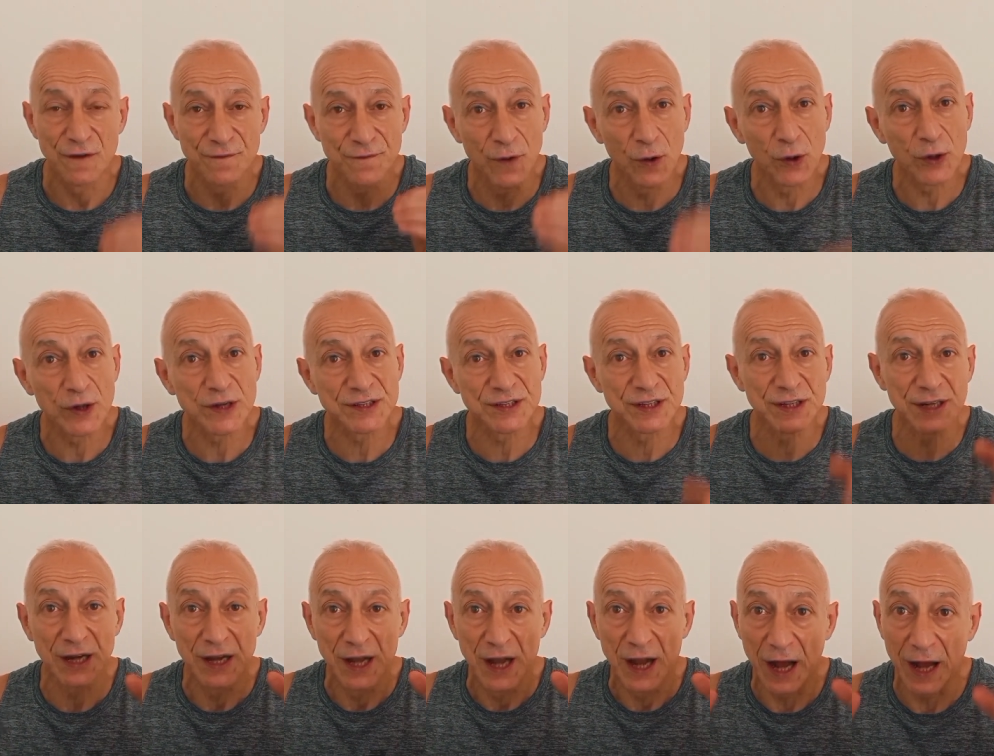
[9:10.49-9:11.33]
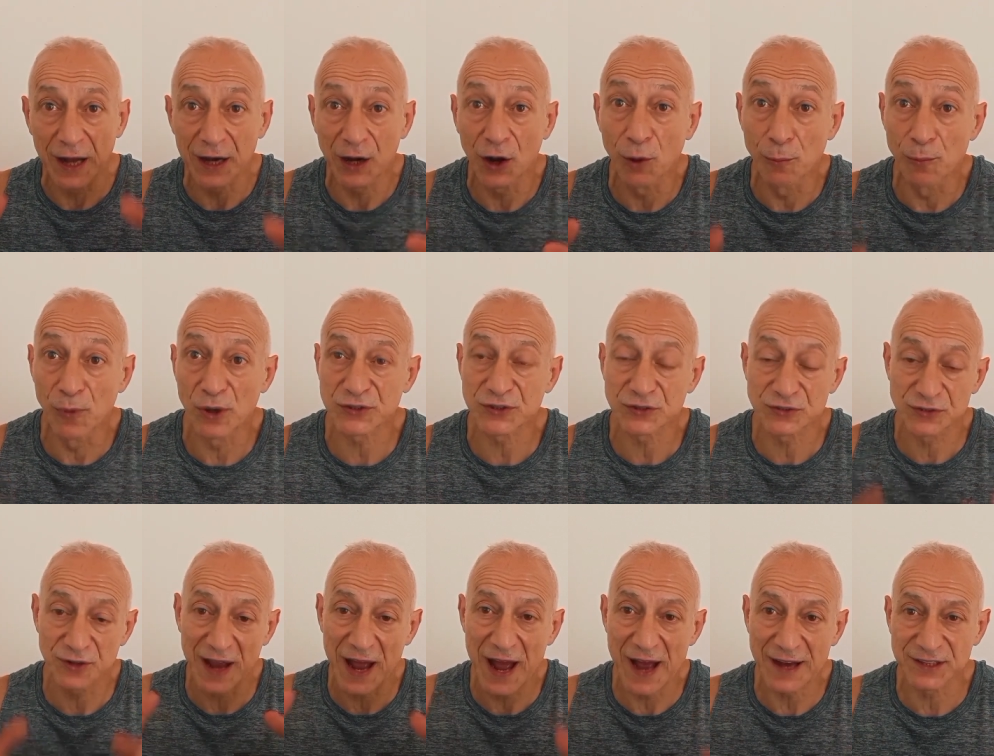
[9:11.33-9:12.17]
focusing on how
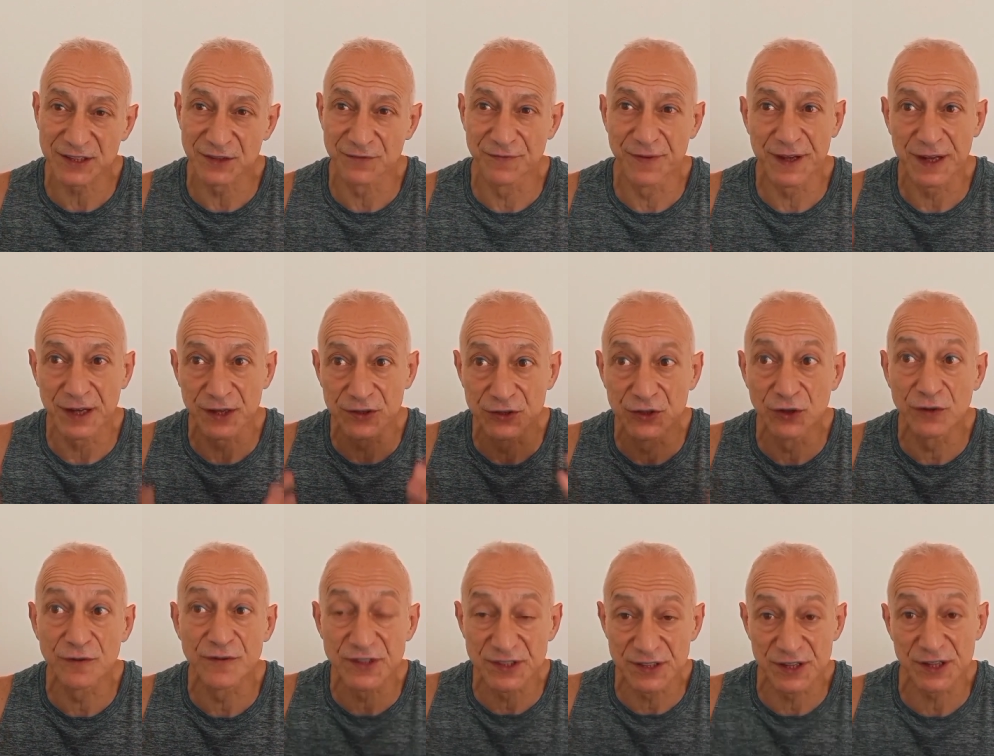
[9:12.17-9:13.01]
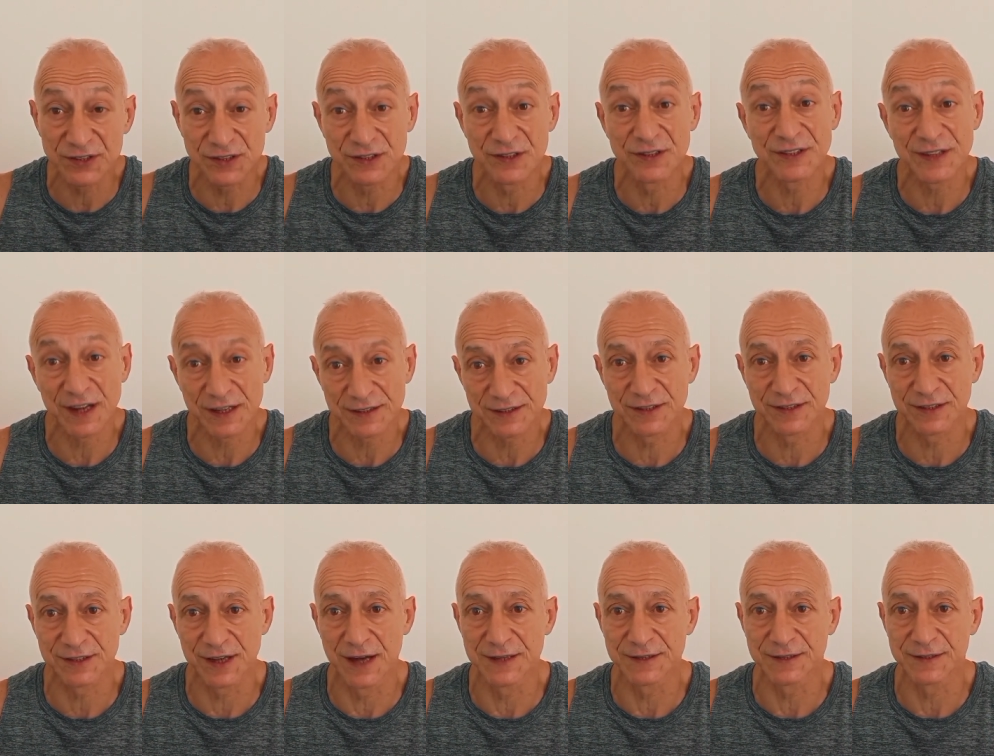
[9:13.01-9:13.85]
muscles are activated during resistance
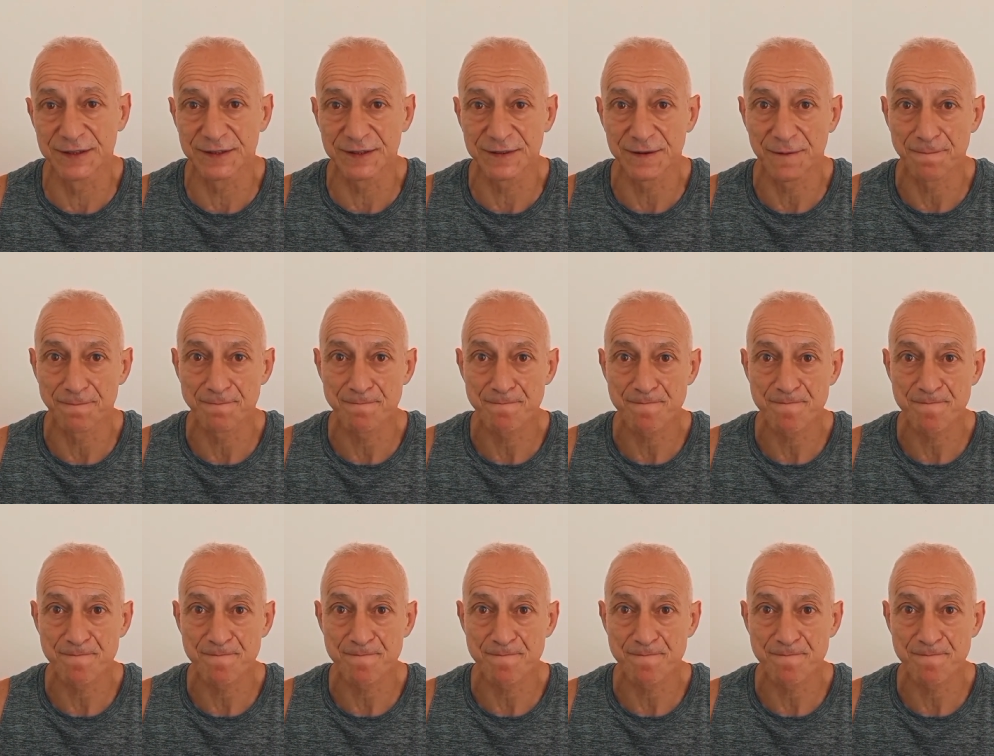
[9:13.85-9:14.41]
exercises.